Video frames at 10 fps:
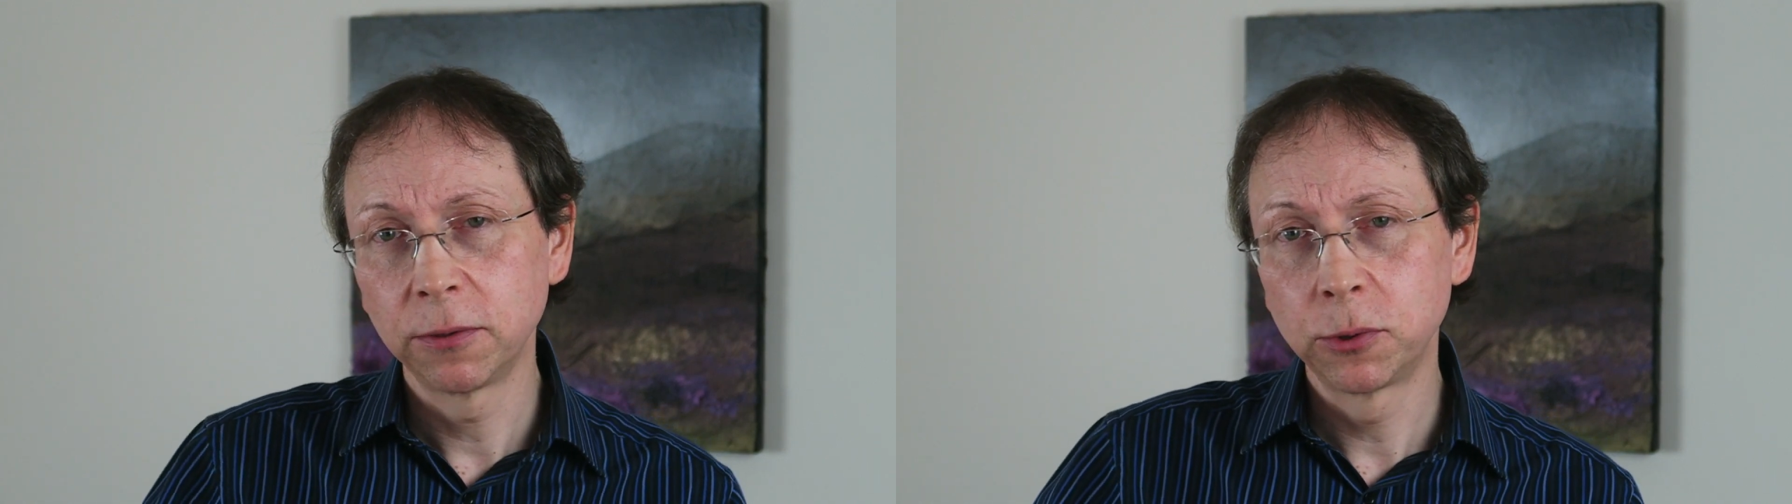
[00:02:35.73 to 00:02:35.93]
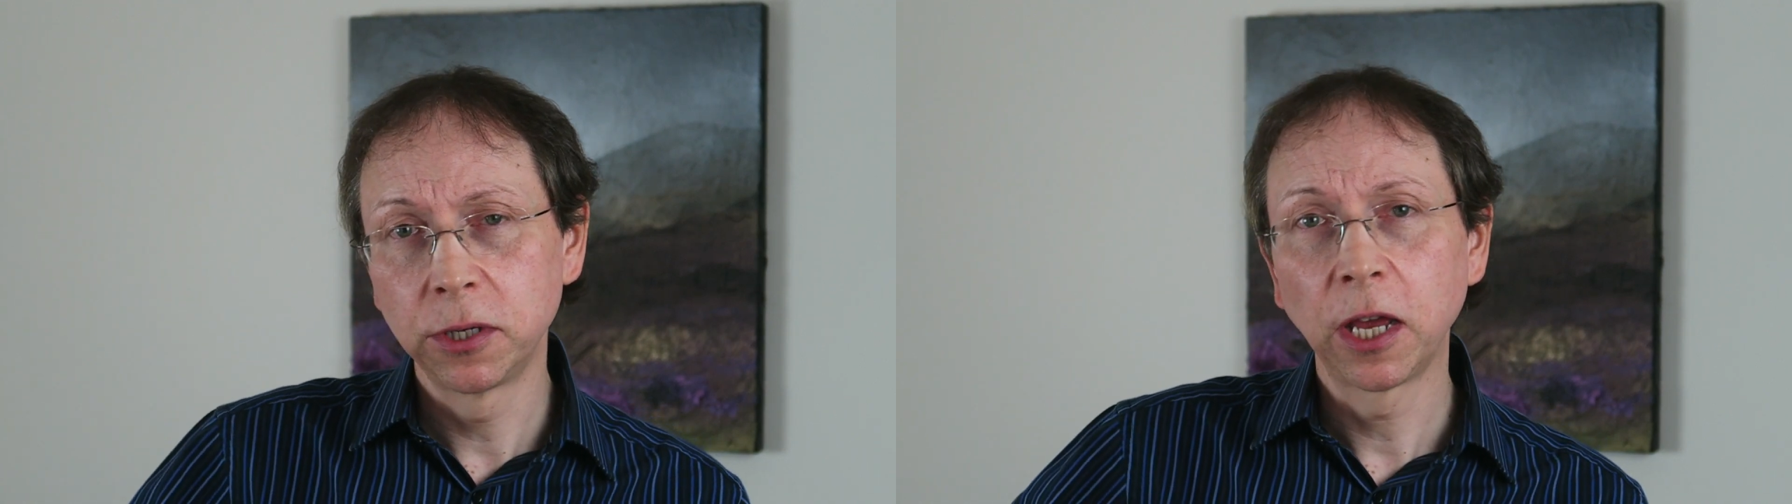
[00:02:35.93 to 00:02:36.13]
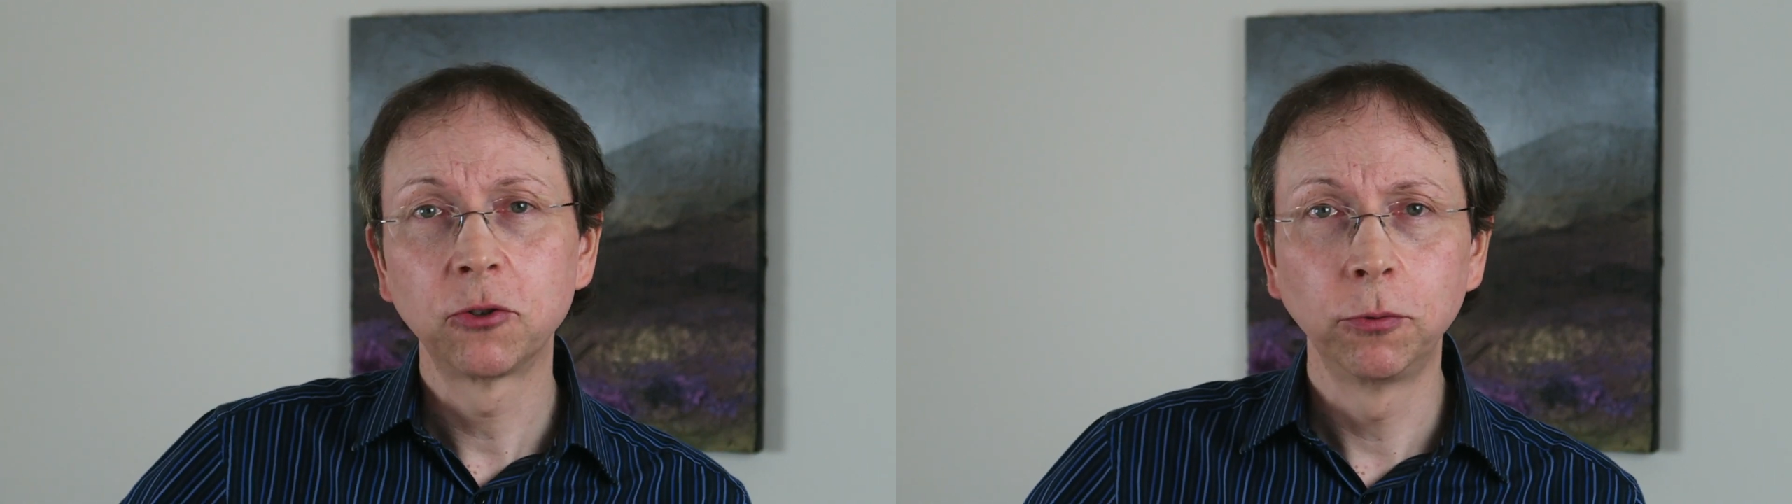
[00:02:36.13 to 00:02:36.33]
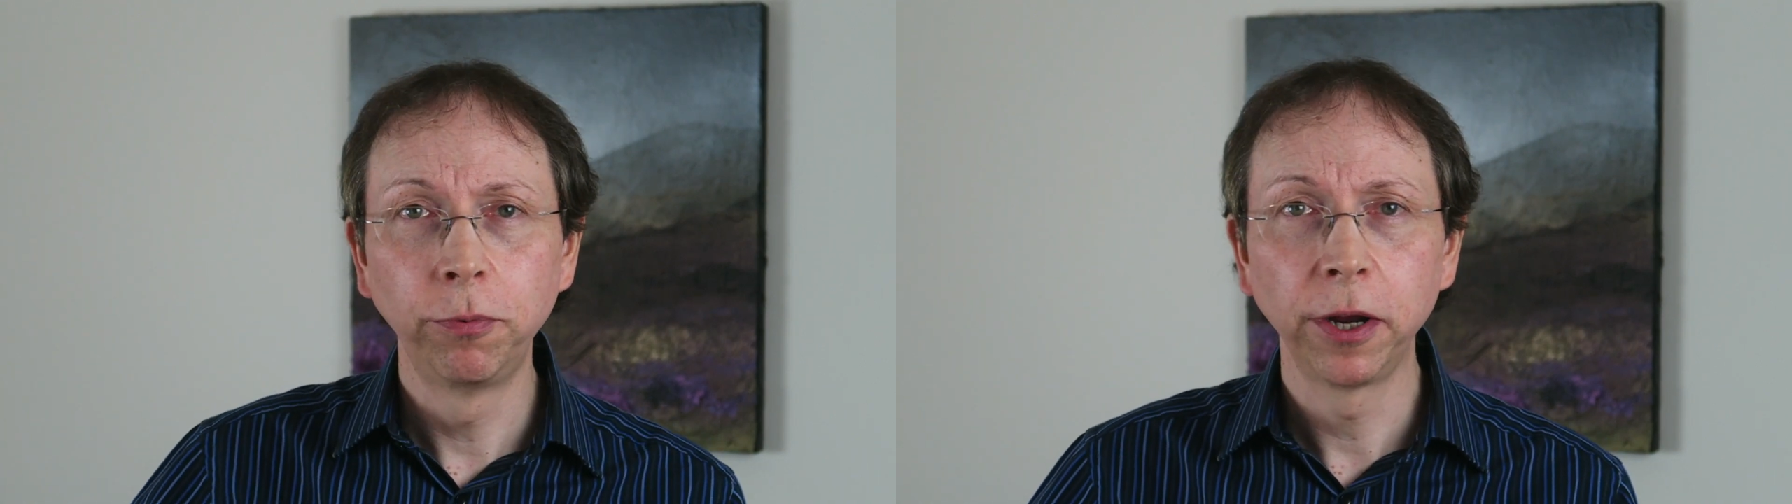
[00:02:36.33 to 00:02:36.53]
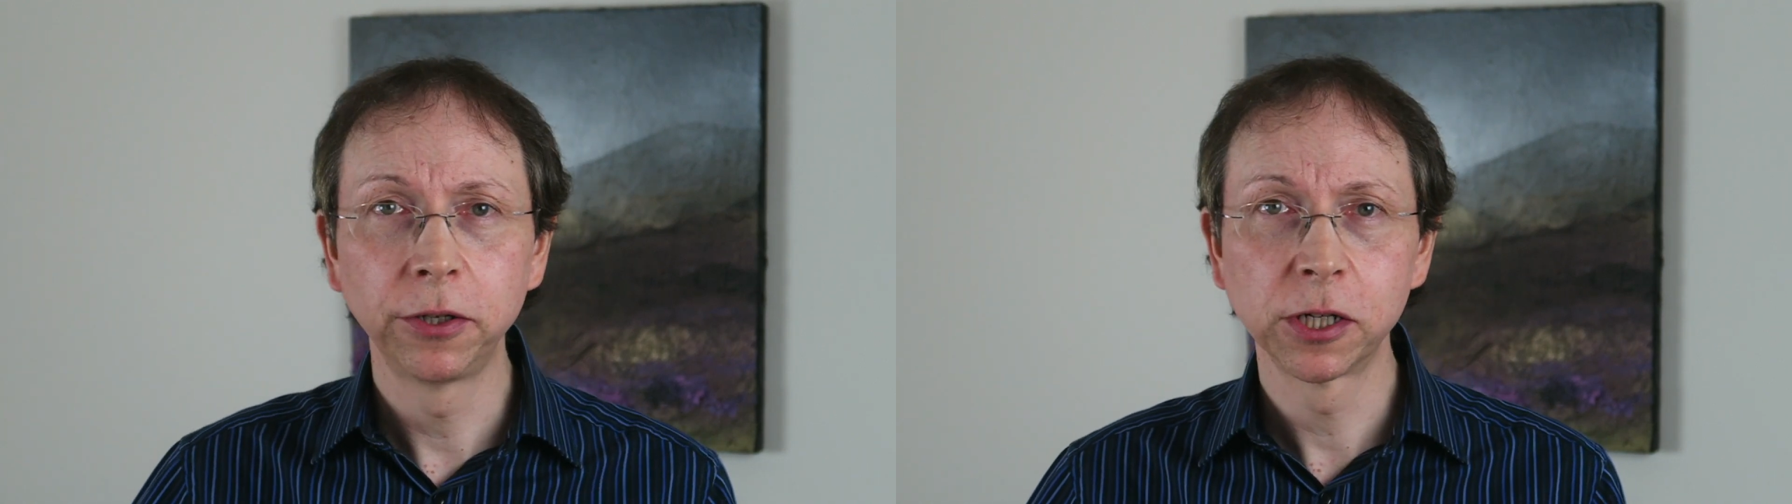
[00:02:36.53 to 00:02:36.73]
that was a
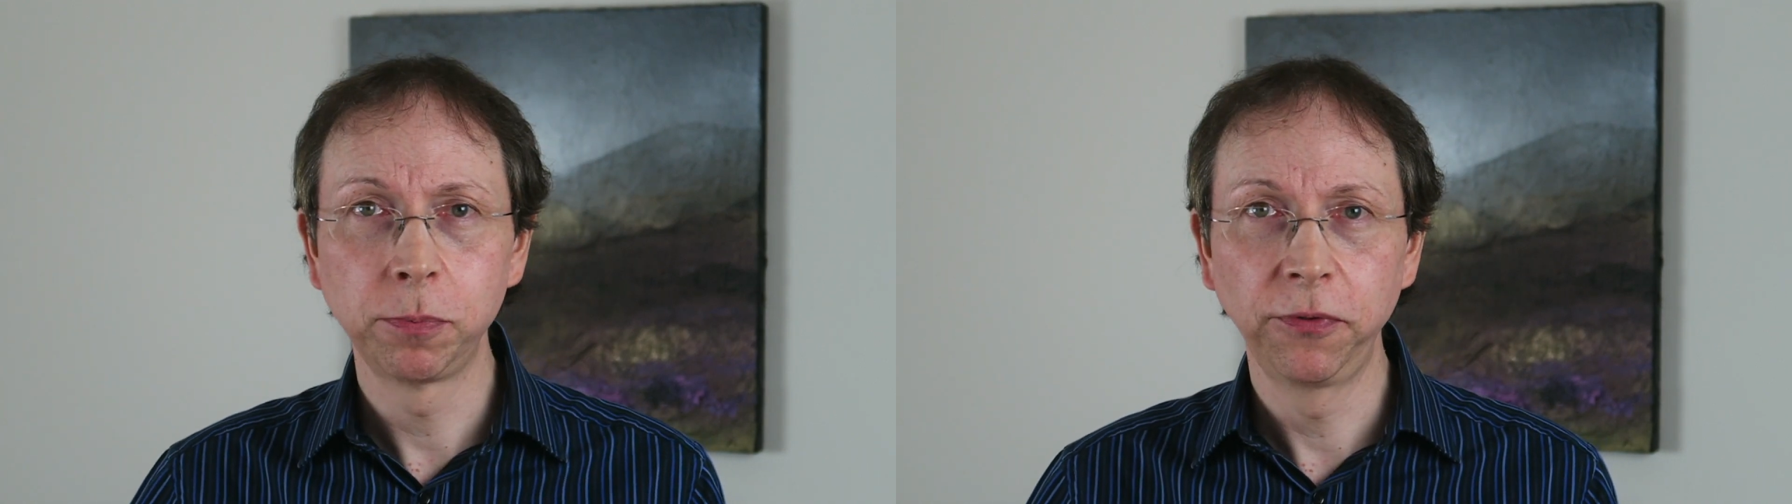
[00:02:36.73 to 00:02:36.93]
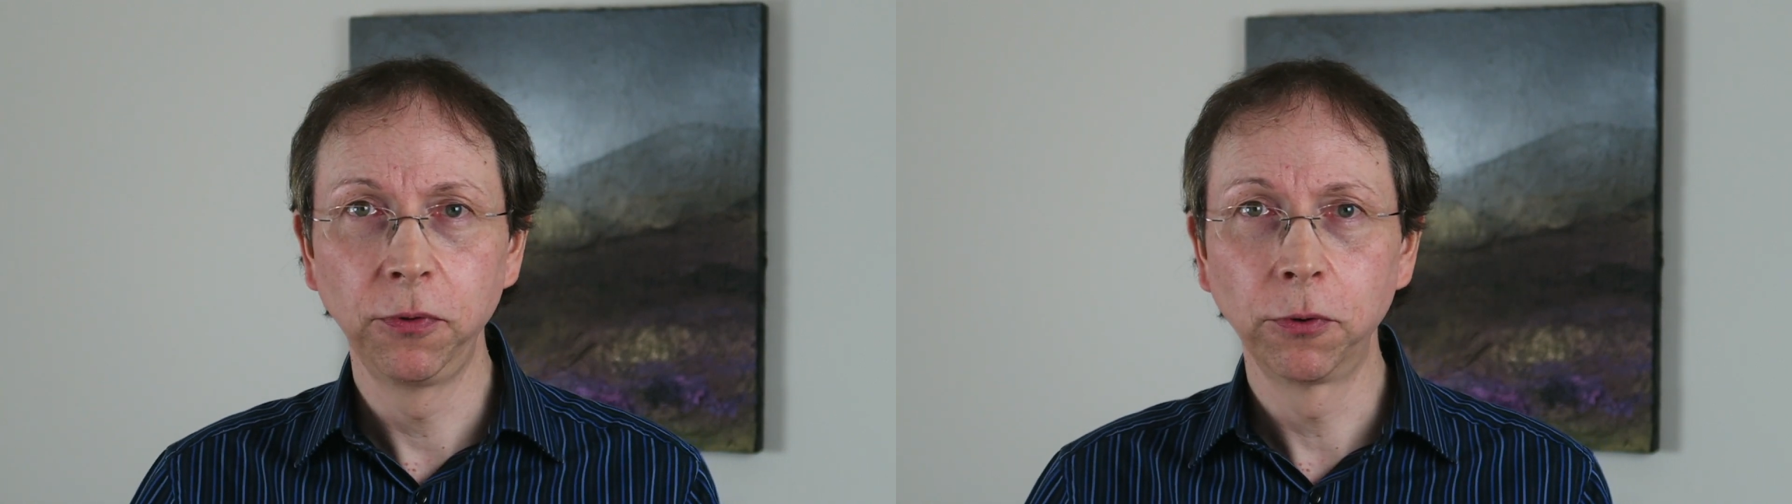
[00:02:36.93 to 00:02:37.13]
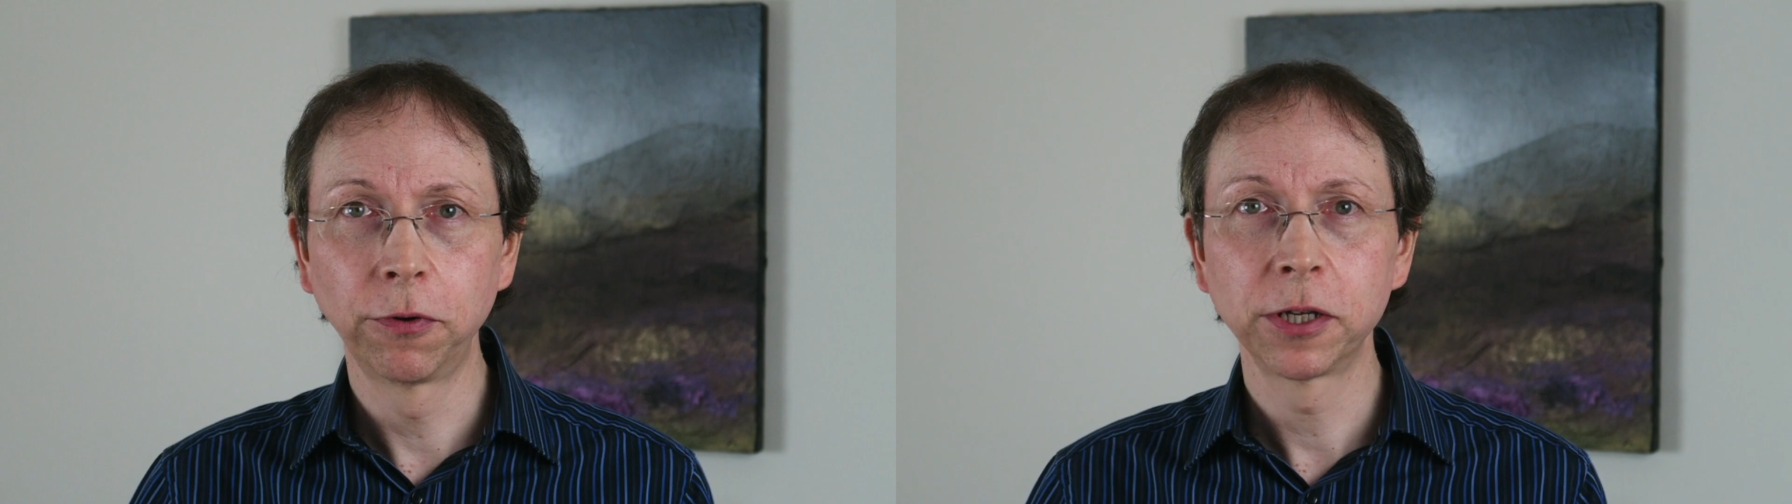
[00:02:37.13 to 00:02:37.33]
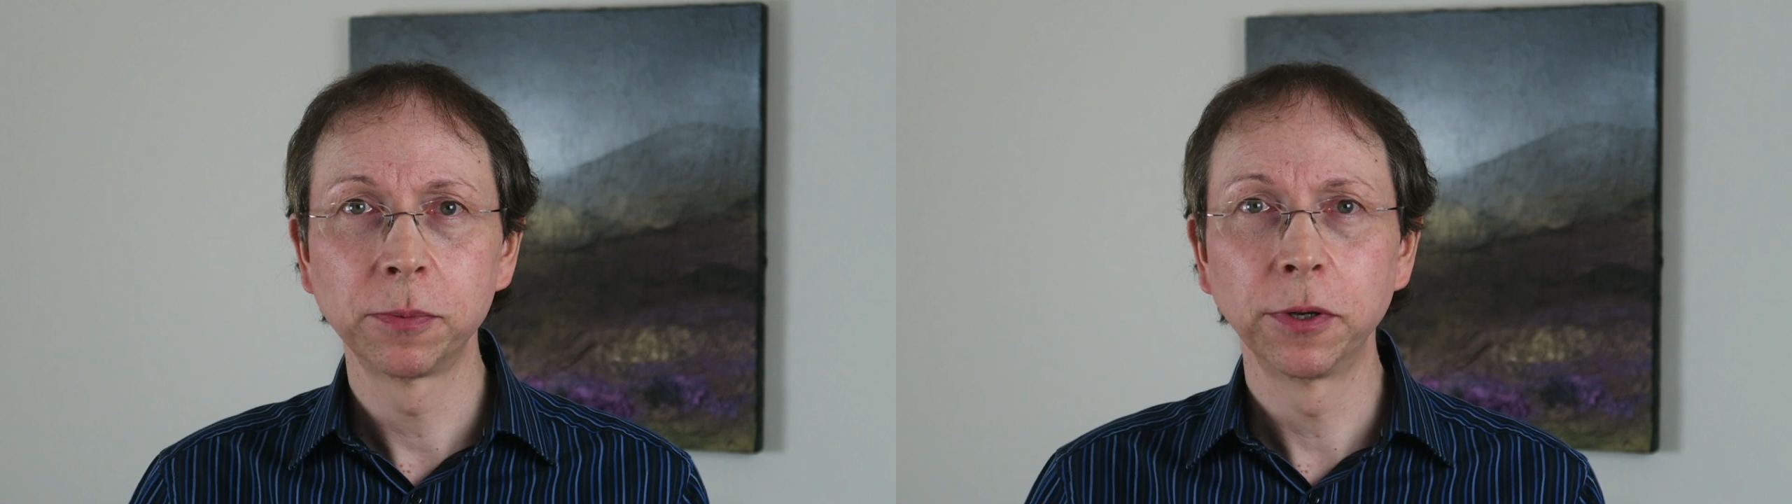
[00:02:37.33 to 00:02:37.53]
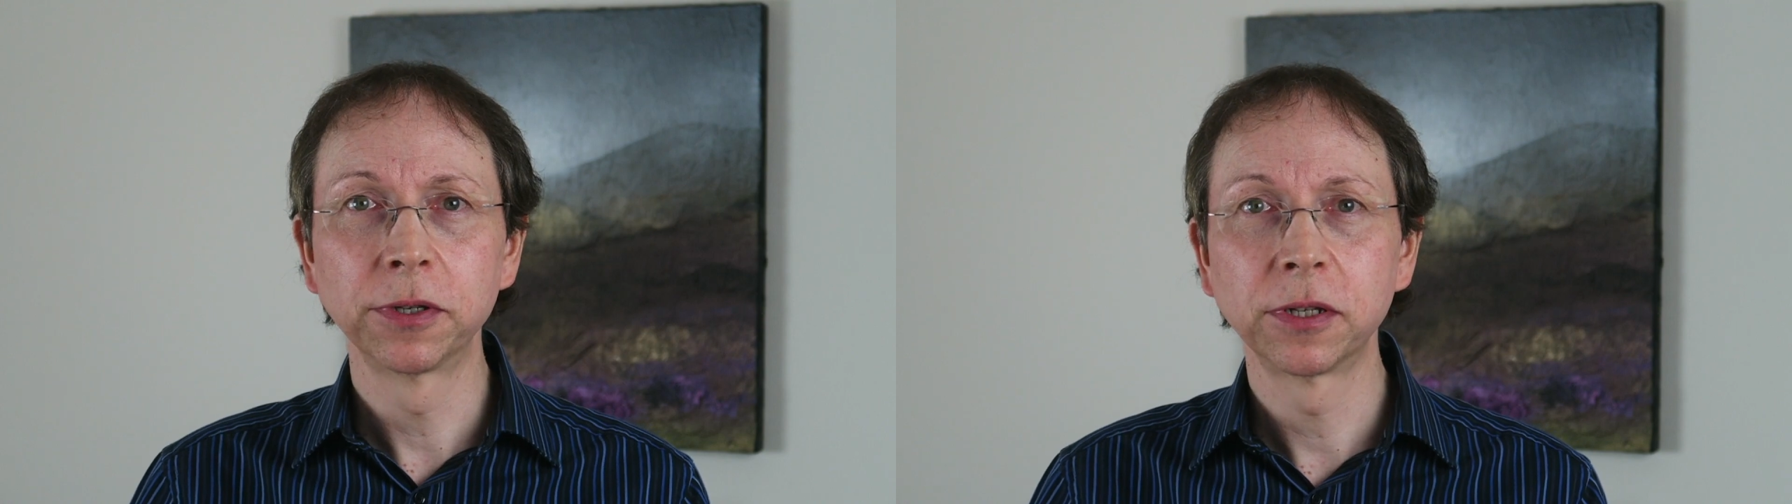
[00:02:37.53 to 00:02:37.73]
natural break just before
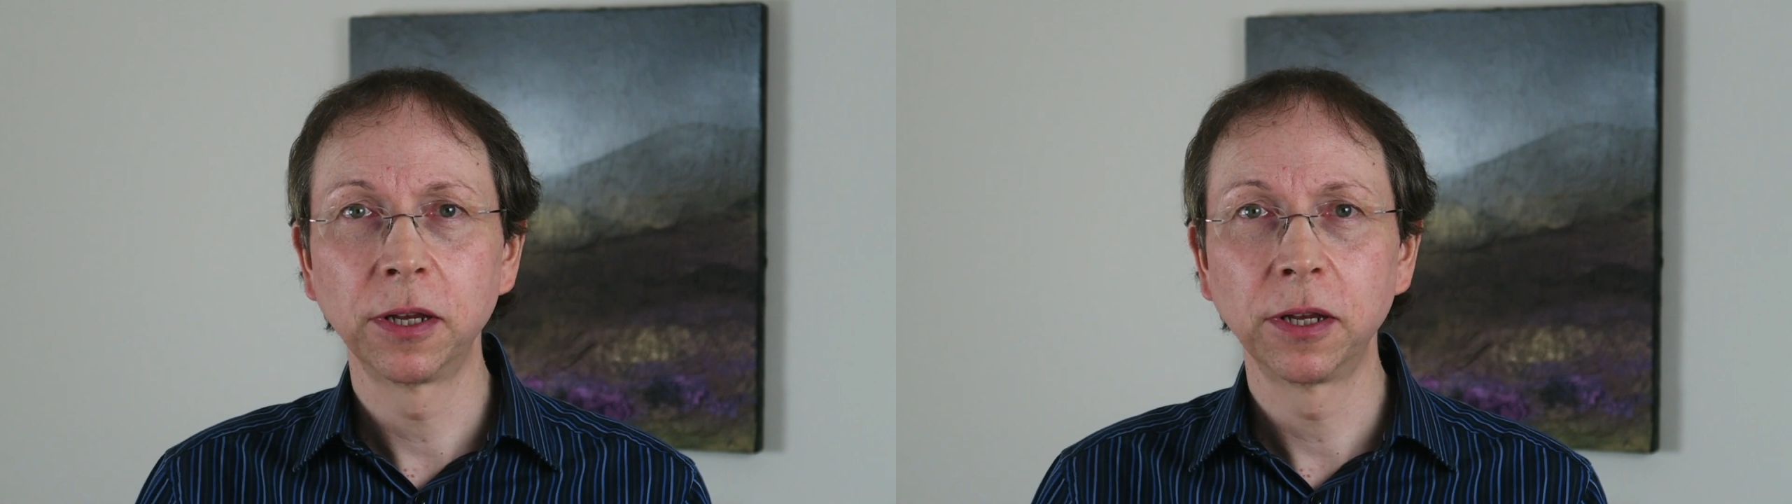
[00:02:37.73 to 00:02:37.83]
Christmas.